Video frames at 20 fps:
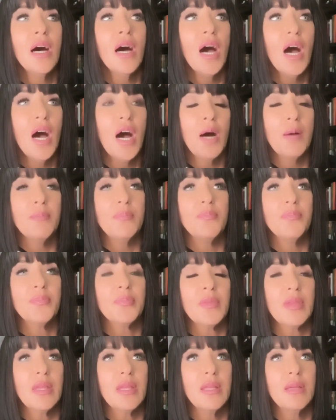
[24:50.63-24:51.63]
Um,
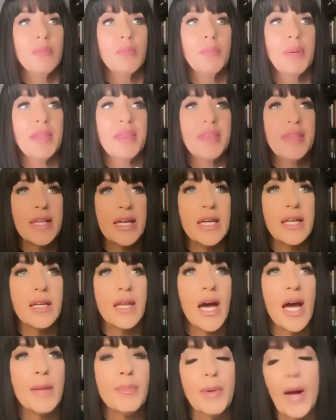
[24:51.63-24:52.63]
but then
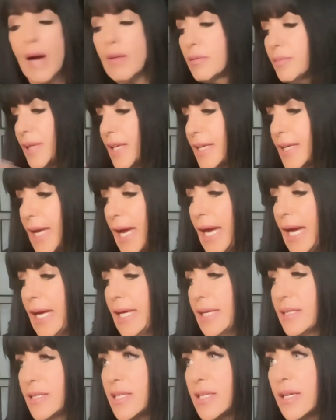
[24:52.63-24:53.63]
I probably
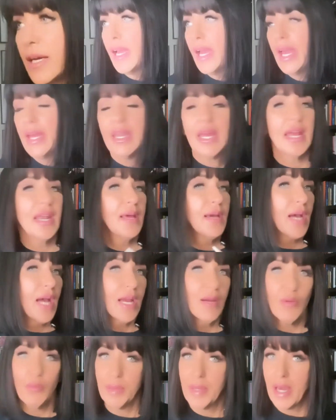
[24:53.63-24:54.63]
gained, and, and
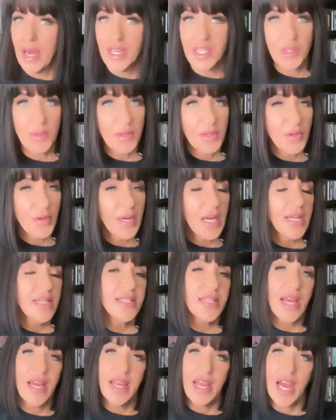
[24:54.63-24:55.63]
I, will be honest with you
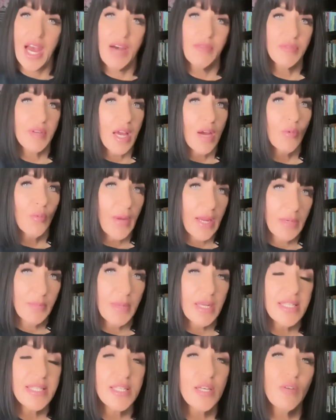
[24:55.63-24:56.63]
guys, I have not weighed
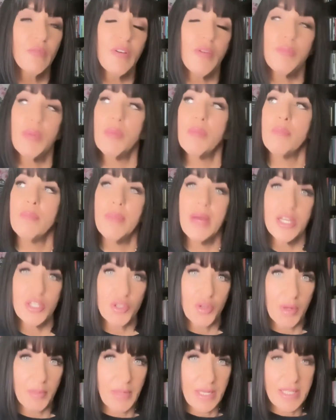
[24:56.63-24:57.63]
myself. I've been
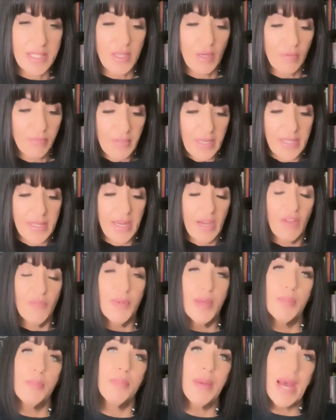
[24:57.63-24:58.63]
measuring myself right now. I've
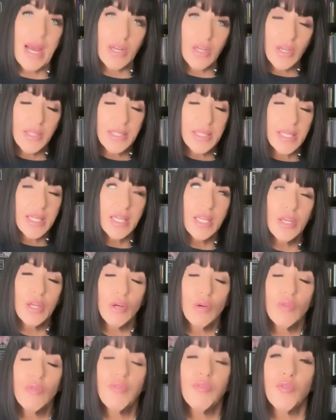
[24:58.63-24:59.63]
been back on
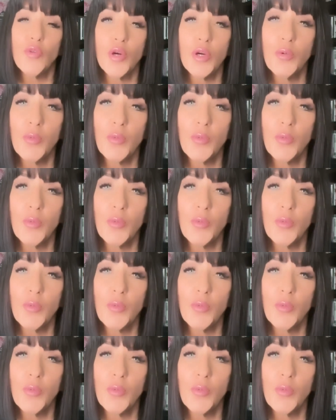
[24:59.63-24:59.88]
keto four